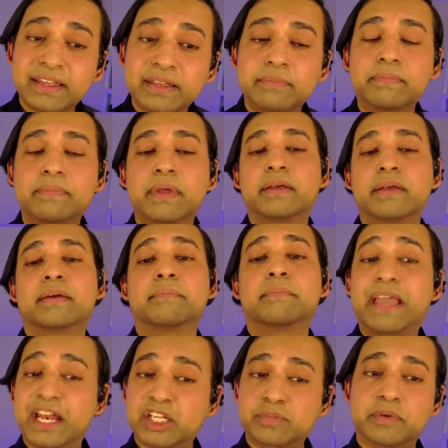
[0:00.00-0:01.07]
pain
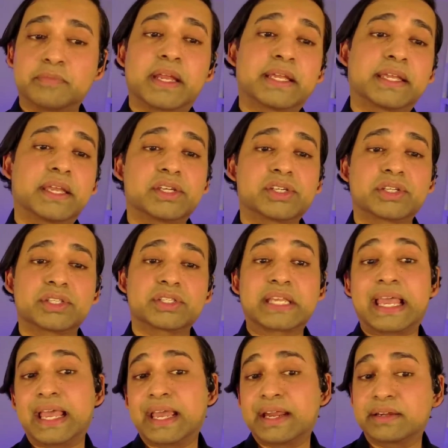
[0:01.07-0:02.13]
management
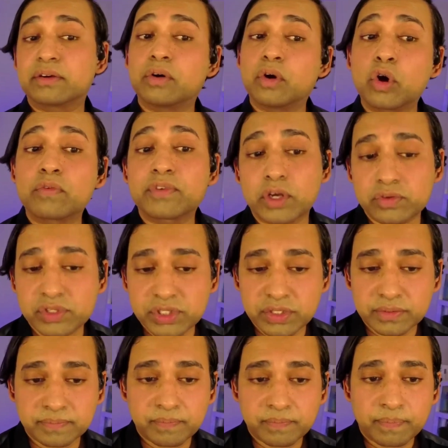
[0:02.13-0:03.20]
medications, and
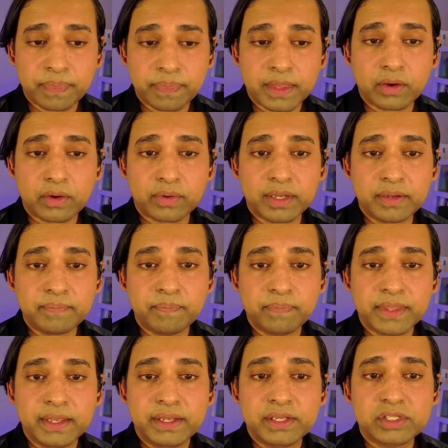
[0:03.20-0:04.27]
overdosed.
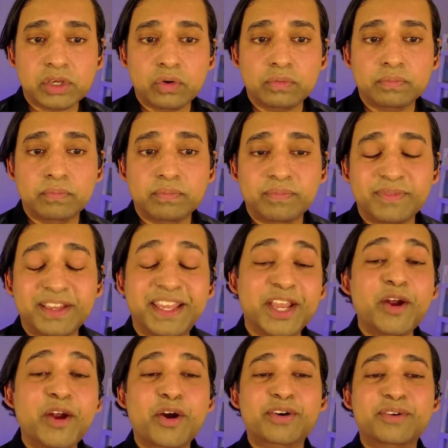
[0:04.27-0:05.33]
Okay. So
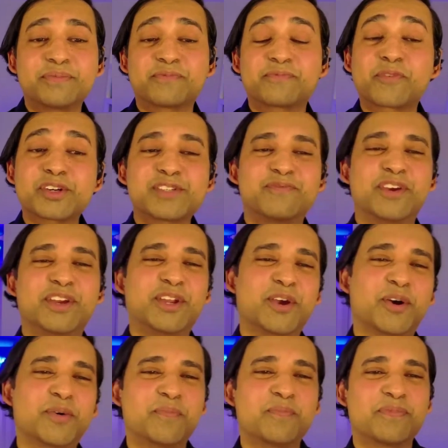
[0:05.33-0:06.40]
in our first
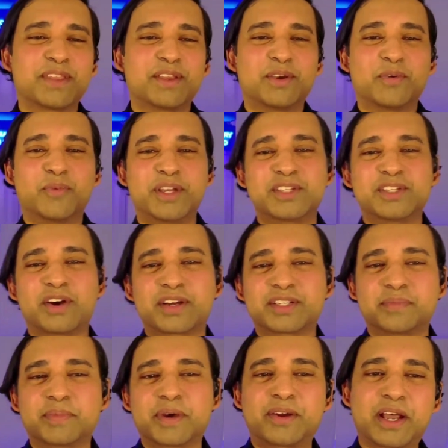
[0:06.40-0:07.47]
video, we
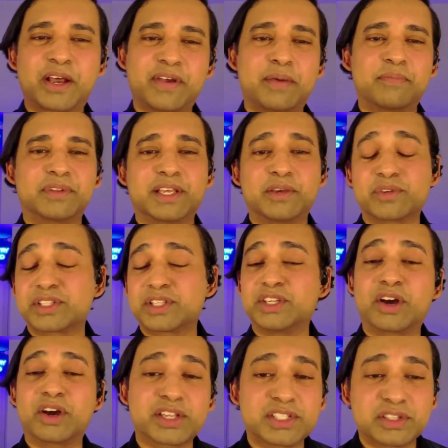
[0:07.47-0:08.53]
talked about how Emily
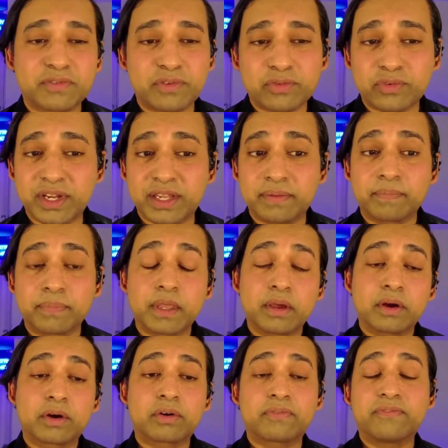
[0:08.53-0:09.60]
was the youngest of three.
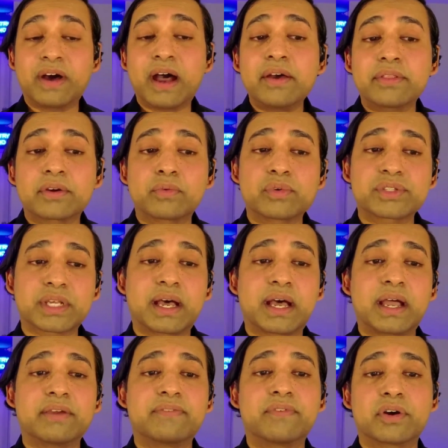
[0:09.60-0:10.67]
Her father
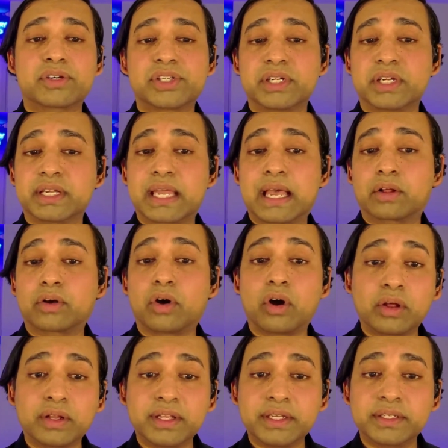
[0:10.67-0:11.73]
was a high functioning
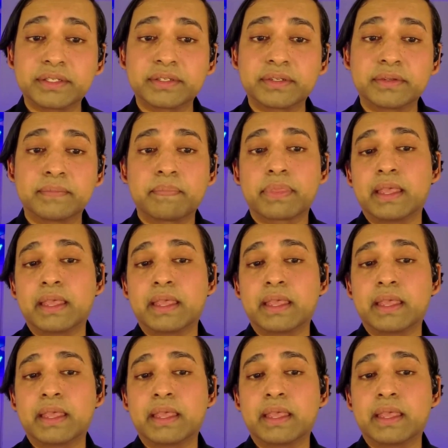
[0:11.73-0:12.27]
alcoholic,